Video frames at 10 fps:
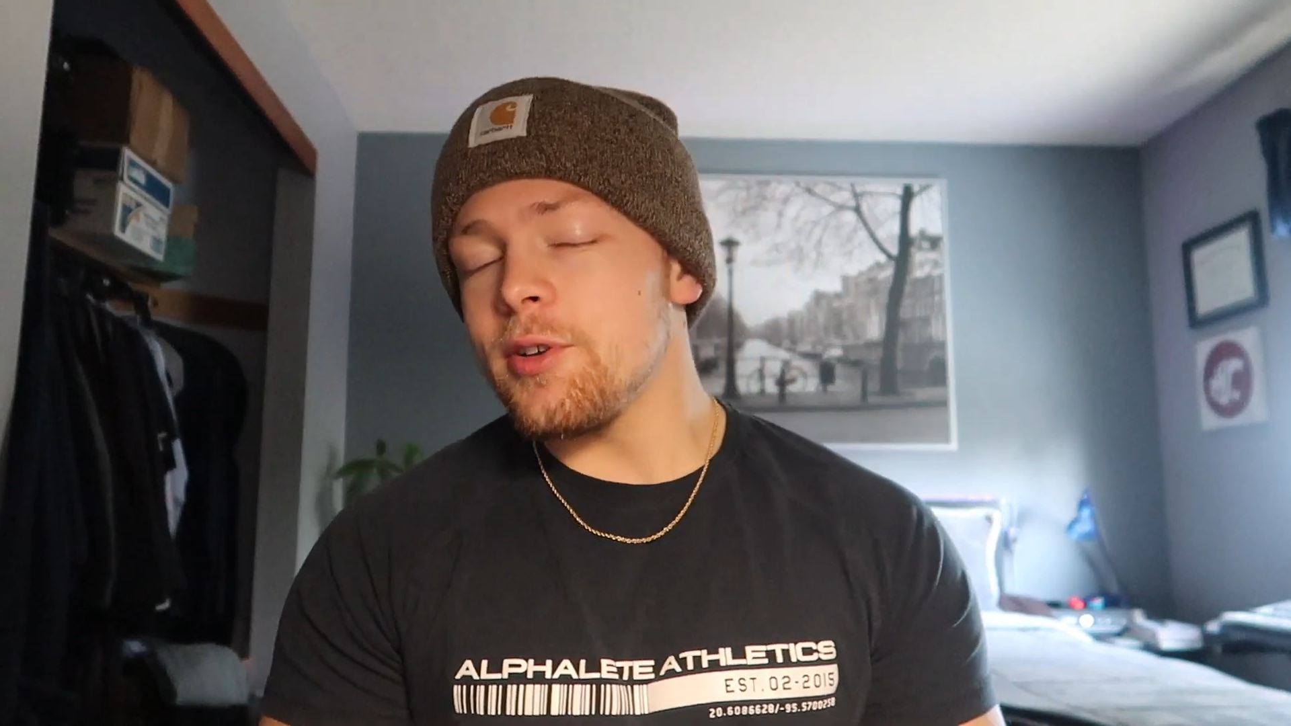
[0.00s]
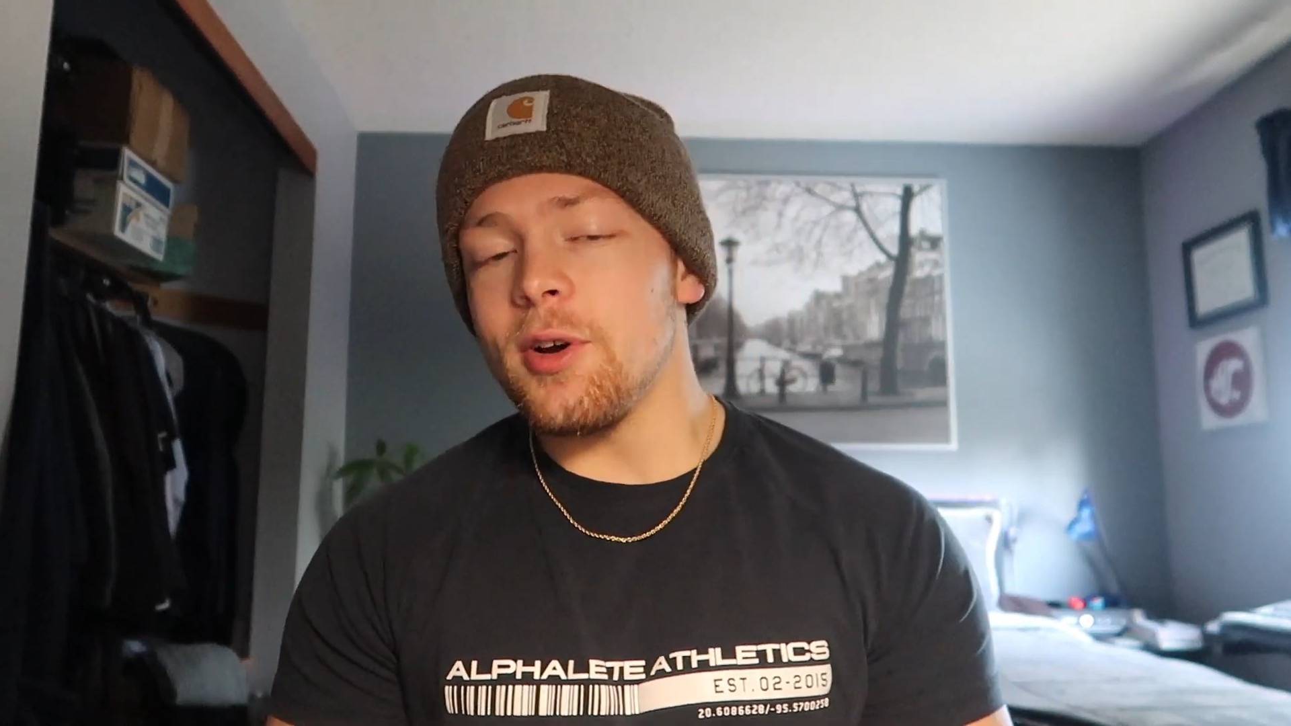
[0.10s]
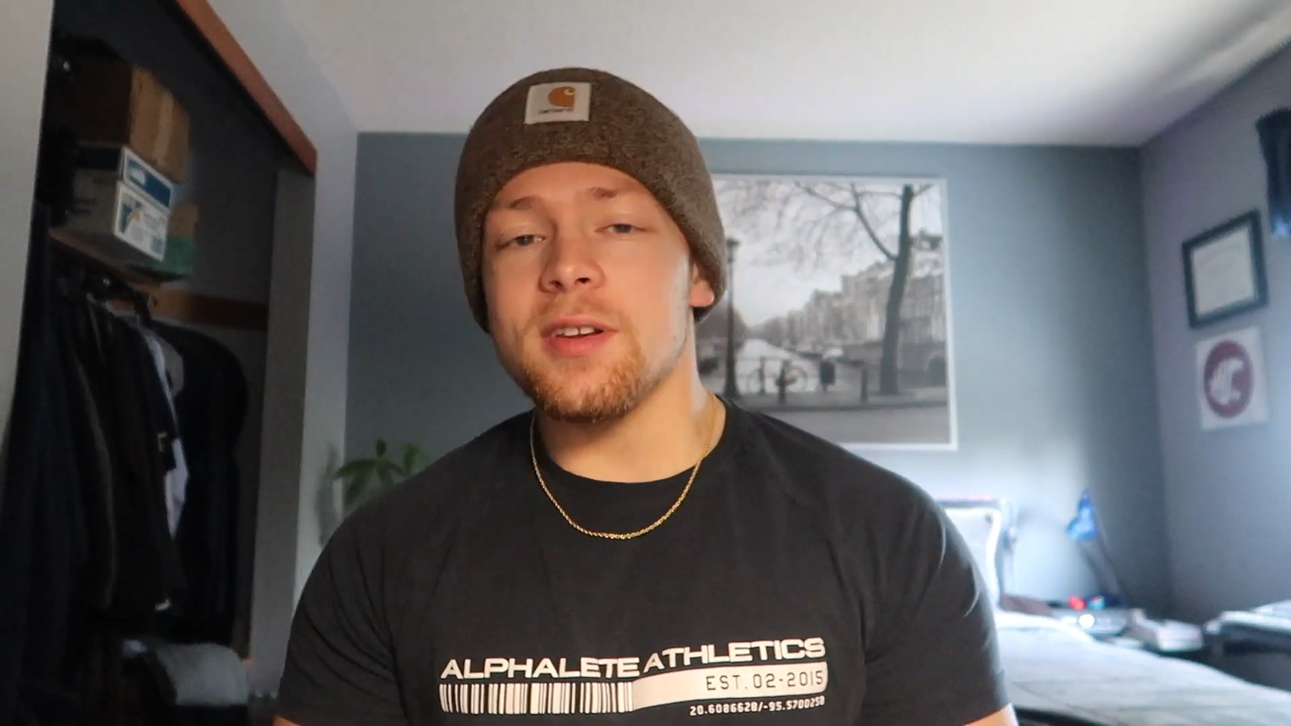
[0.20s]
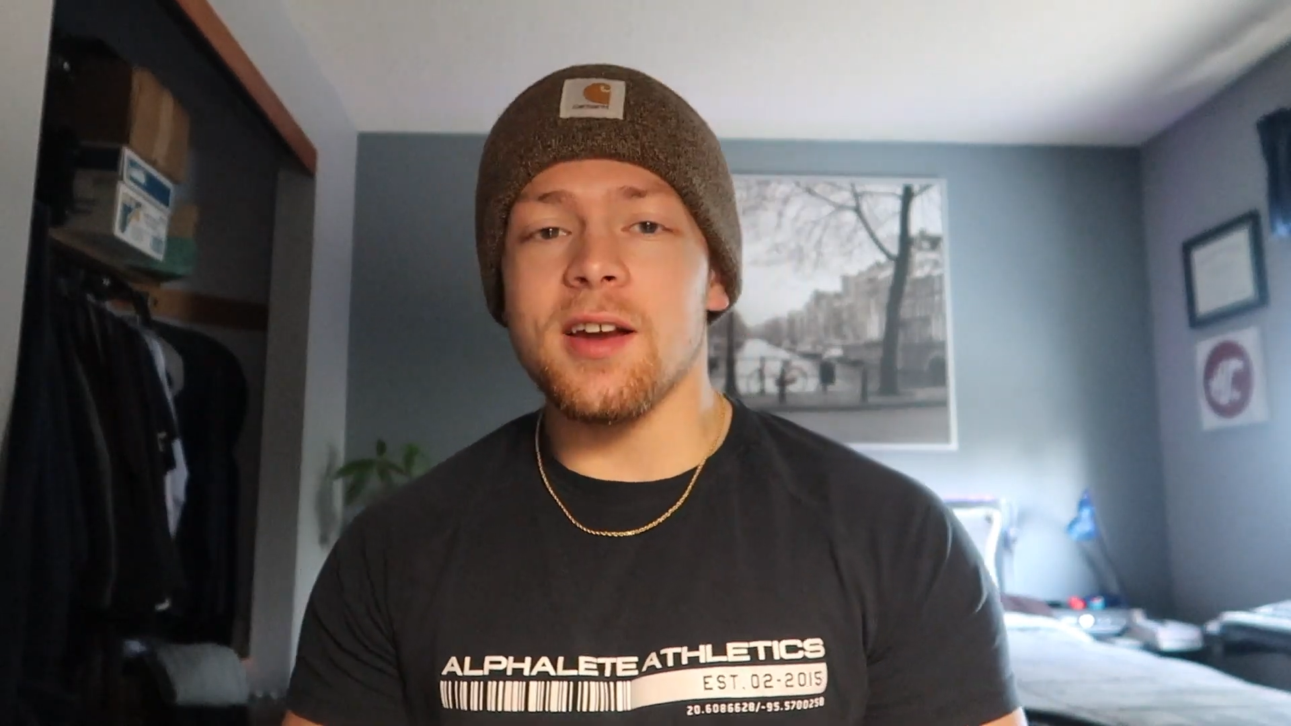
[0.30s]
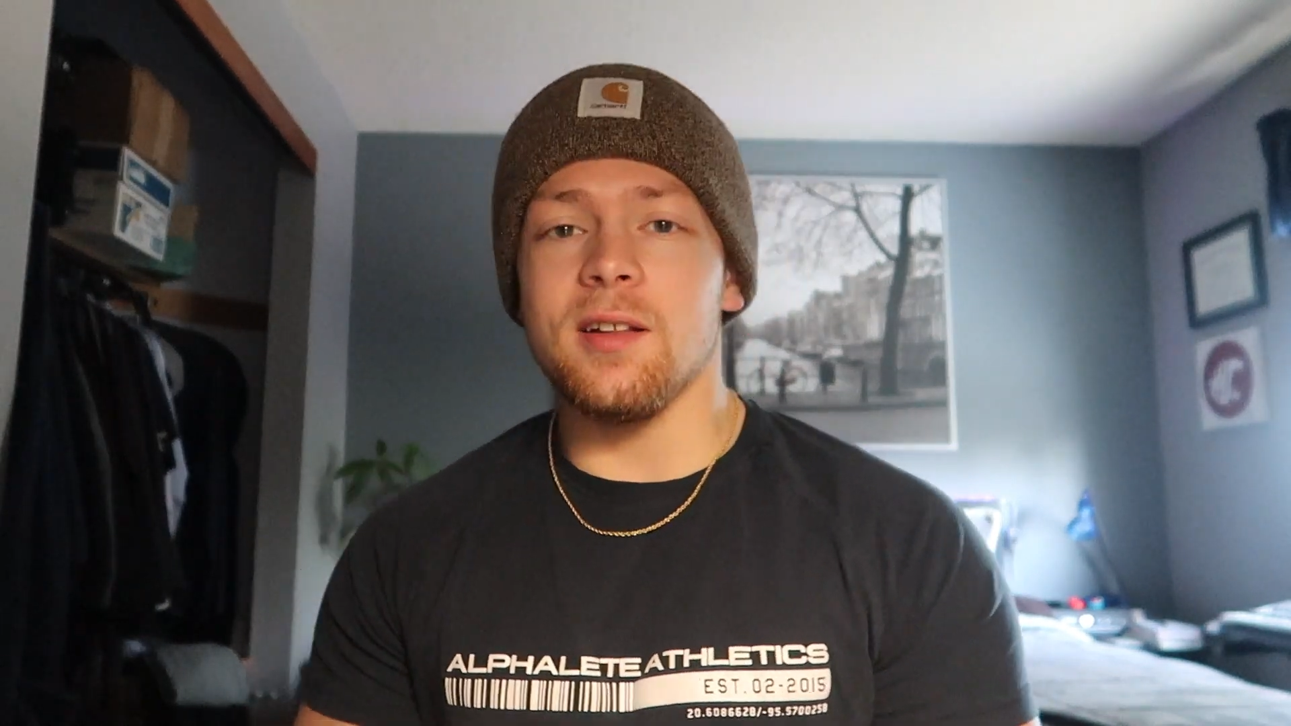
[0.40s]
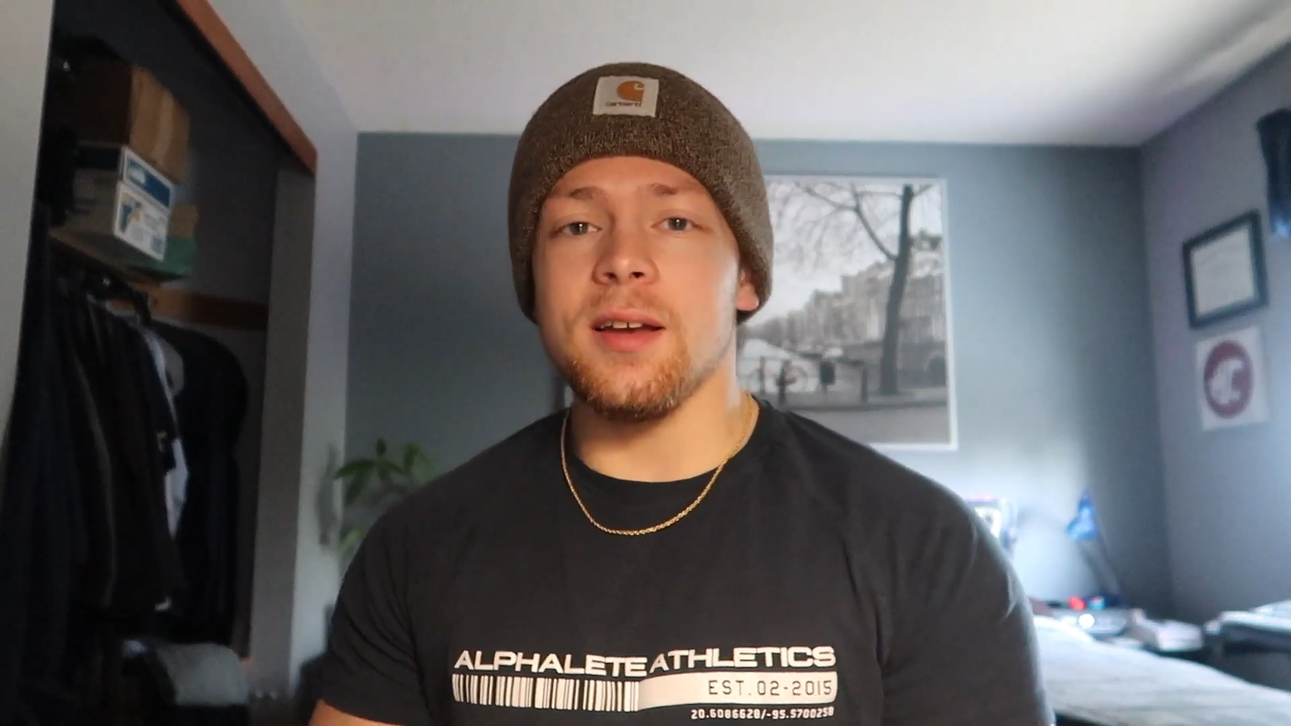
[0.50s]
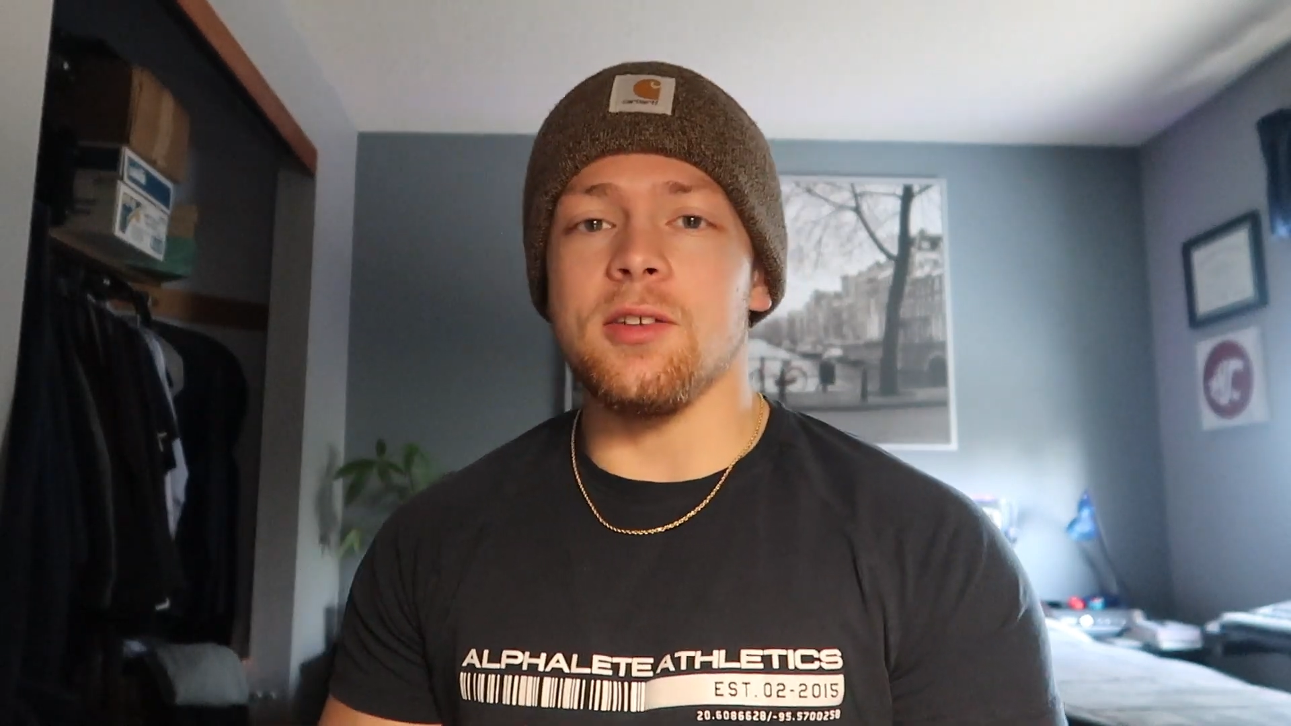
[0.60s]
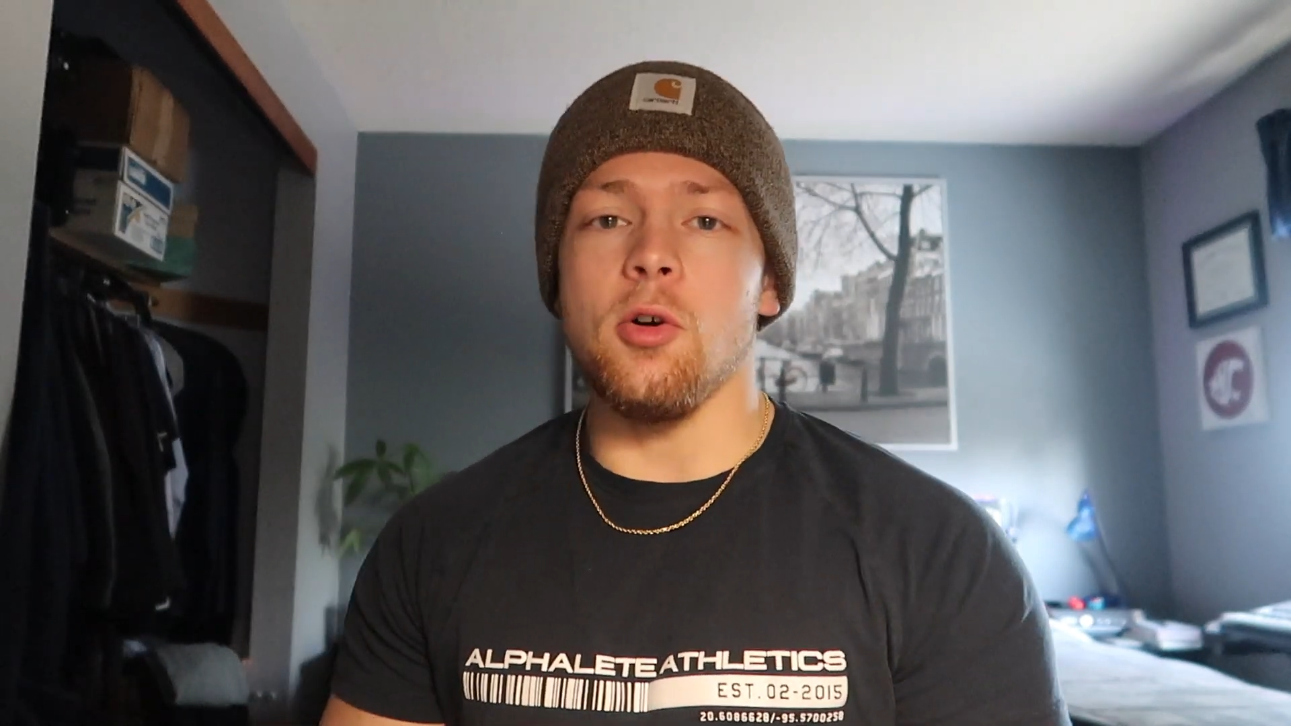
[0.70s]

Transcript: You know, I'd kind of like